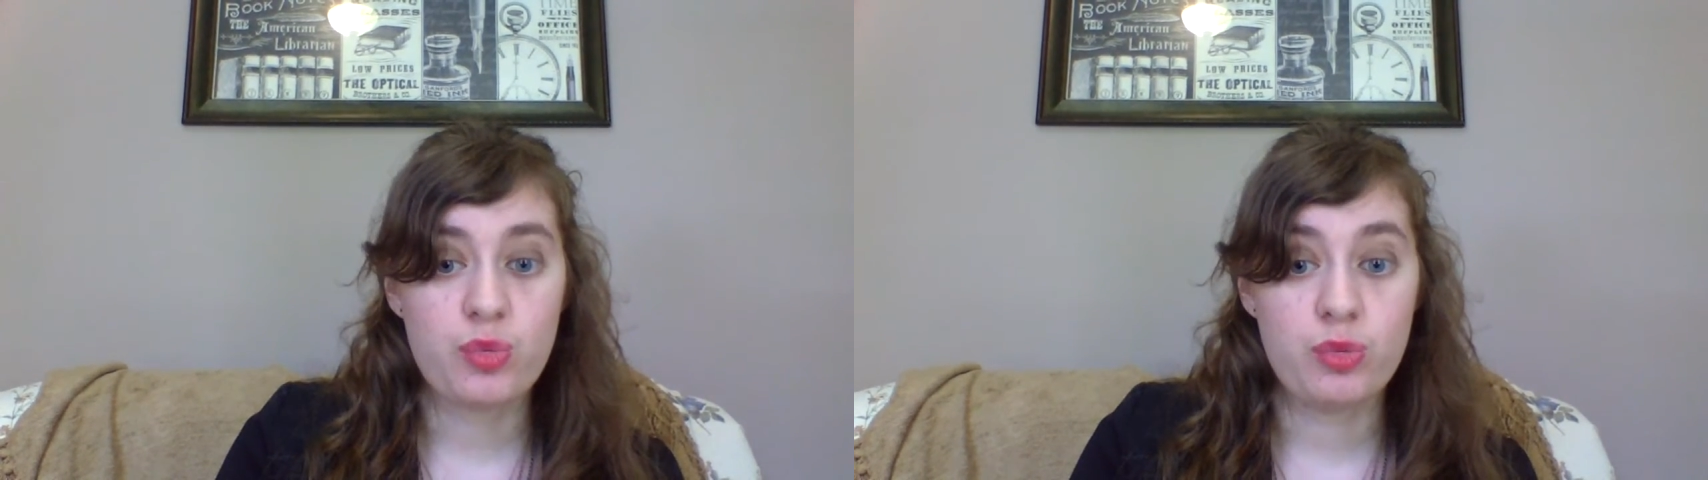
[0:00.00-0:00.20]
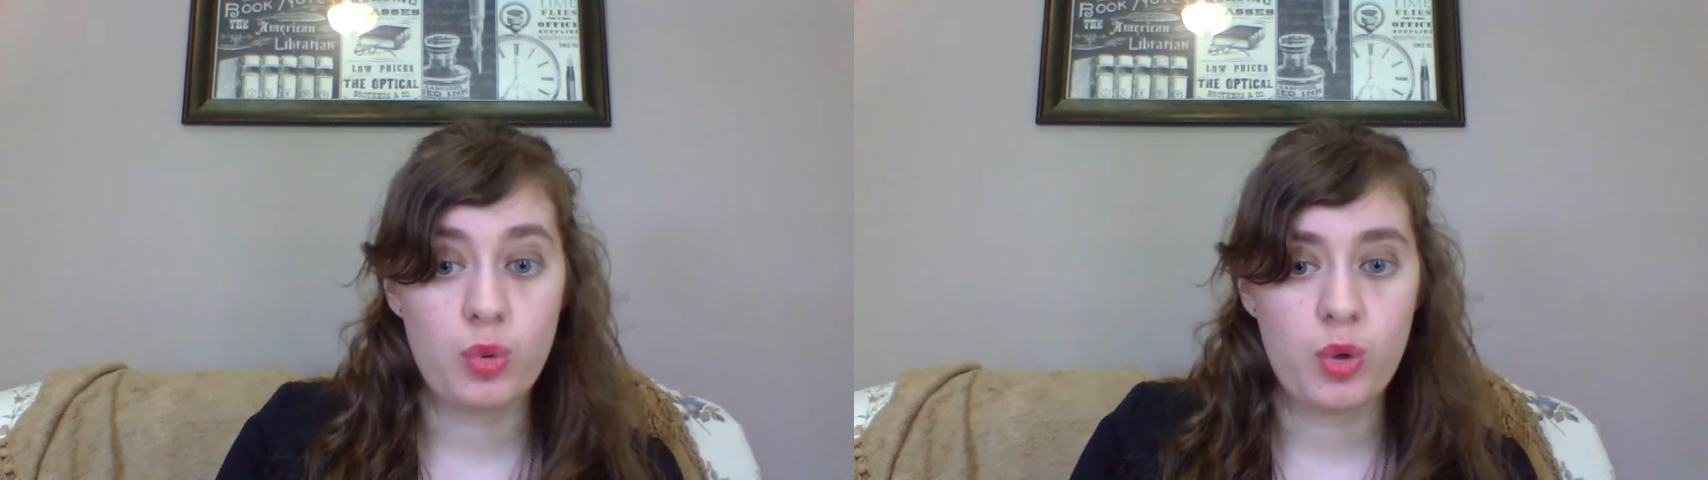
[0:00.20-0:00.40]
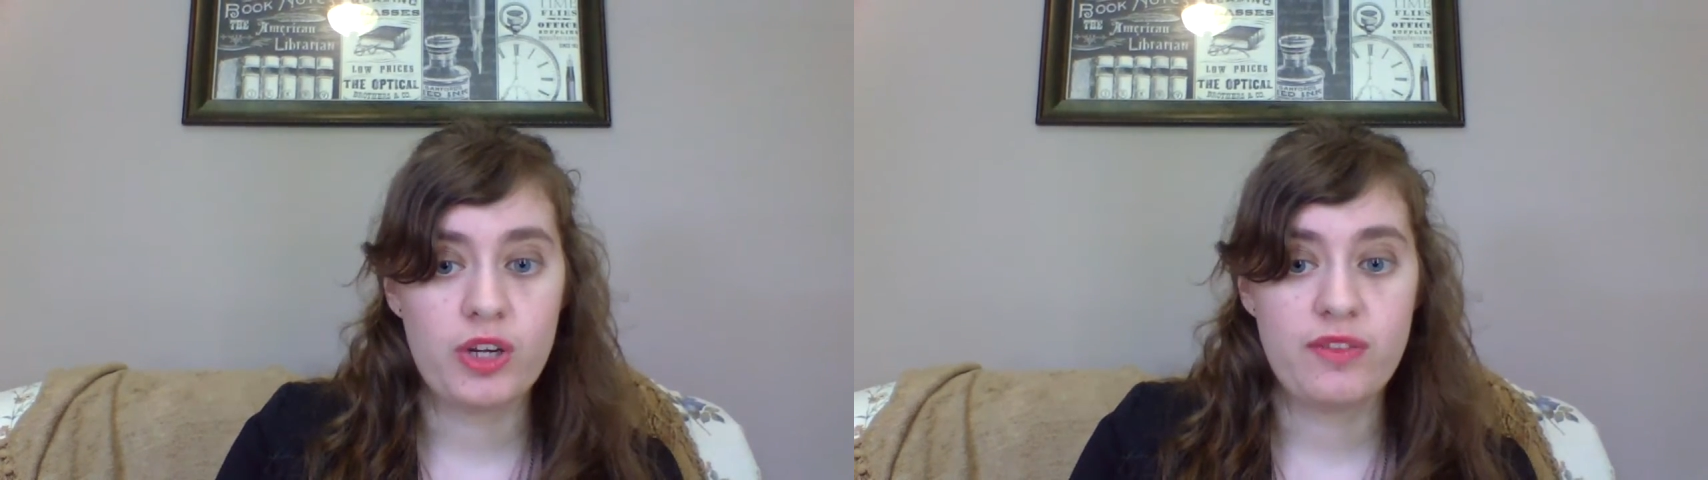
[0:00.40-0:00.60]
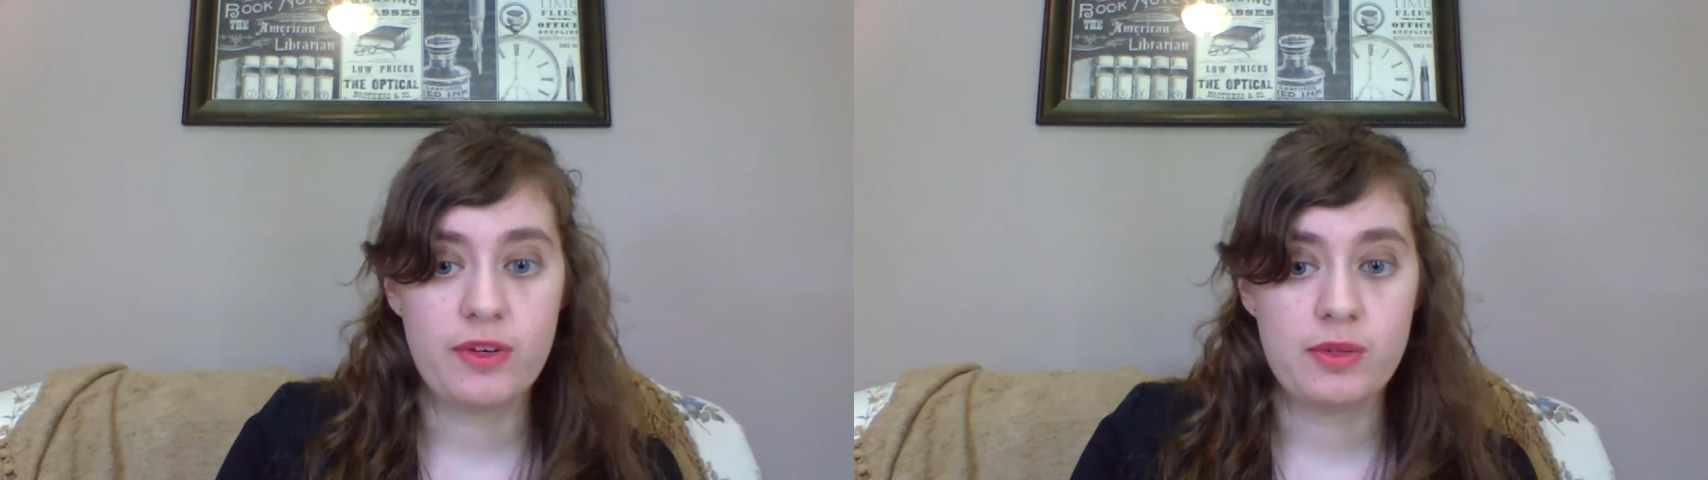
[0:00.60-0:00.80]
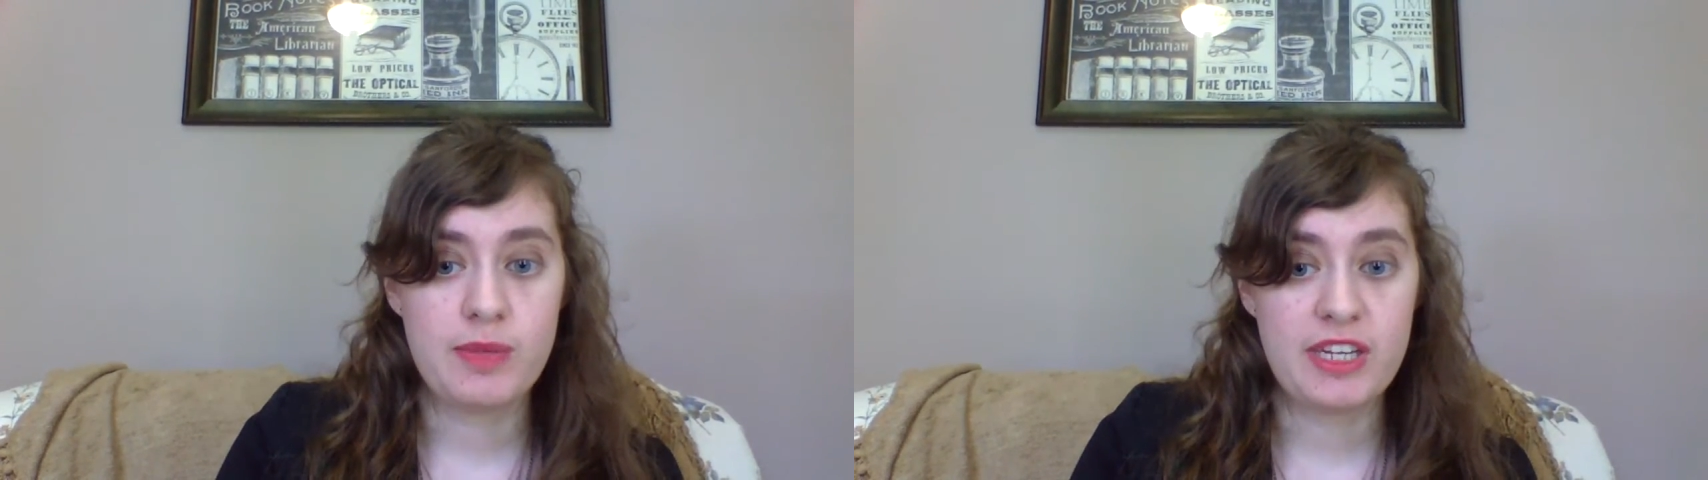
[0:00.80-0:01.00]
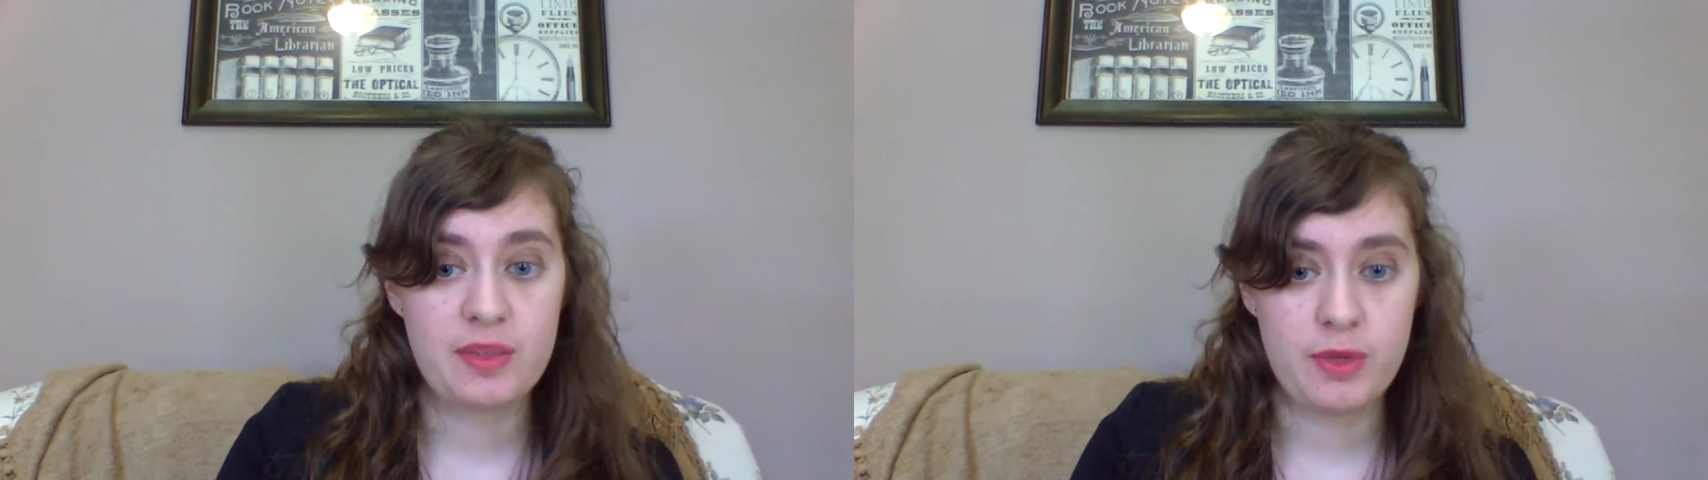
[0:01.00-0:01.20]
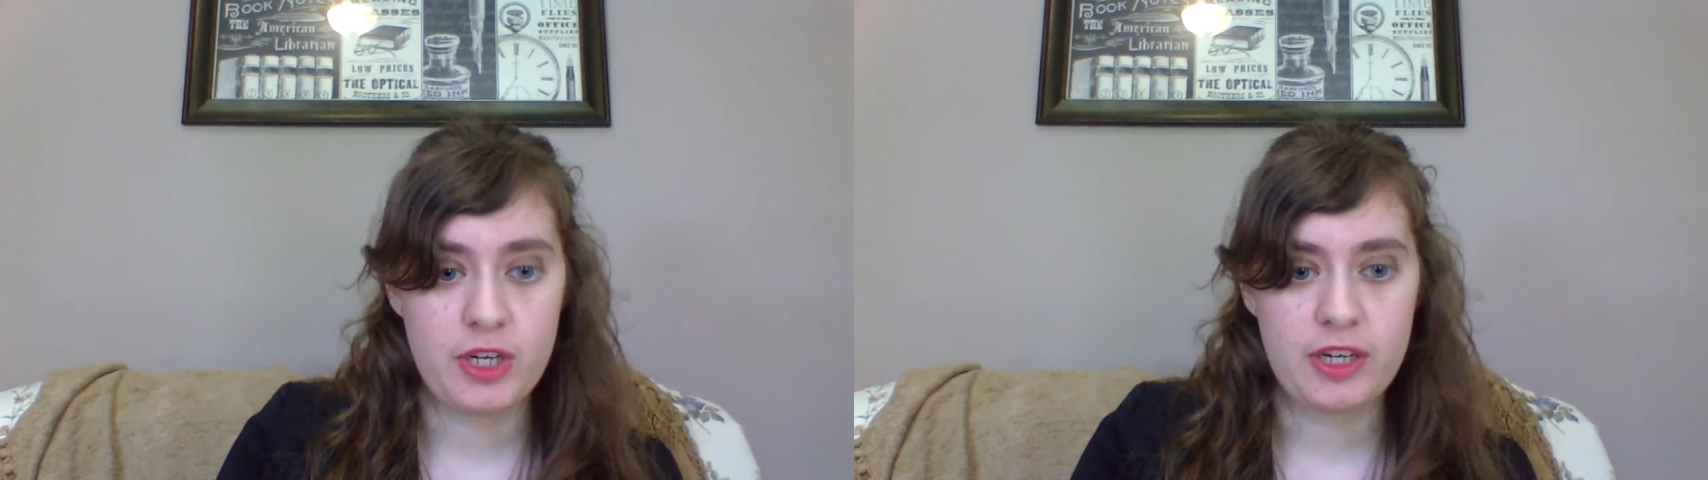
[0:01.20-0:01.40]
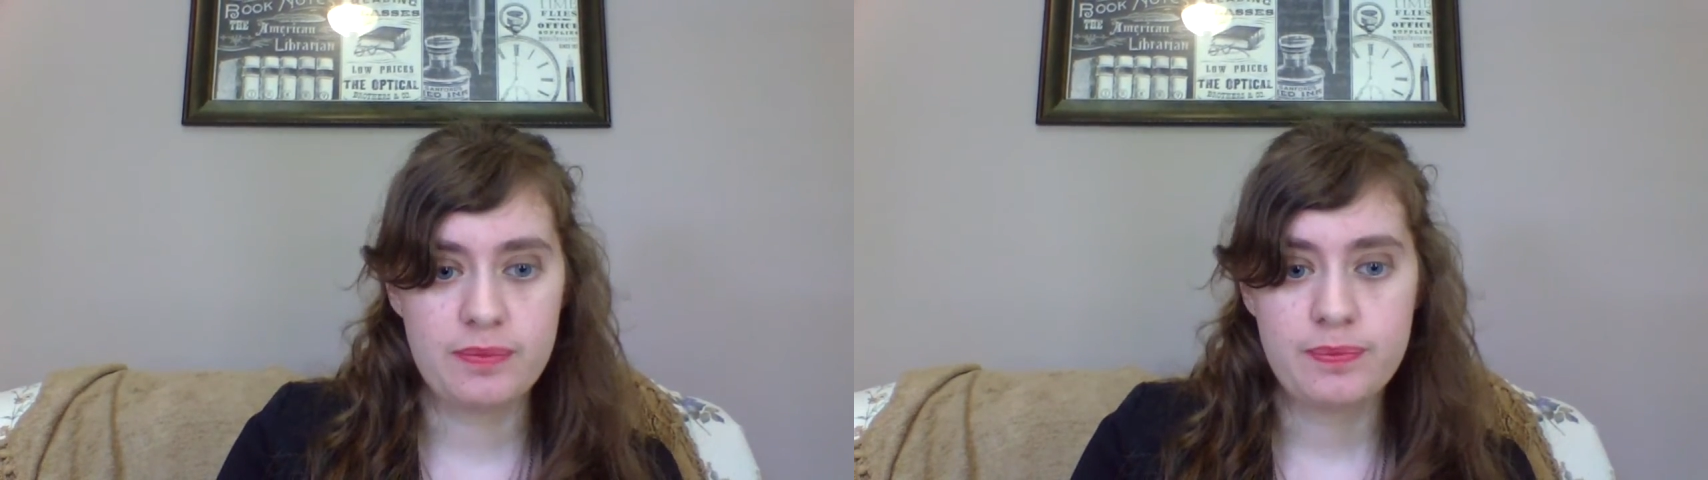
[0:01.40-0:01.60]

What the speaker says: reward for remaining pure.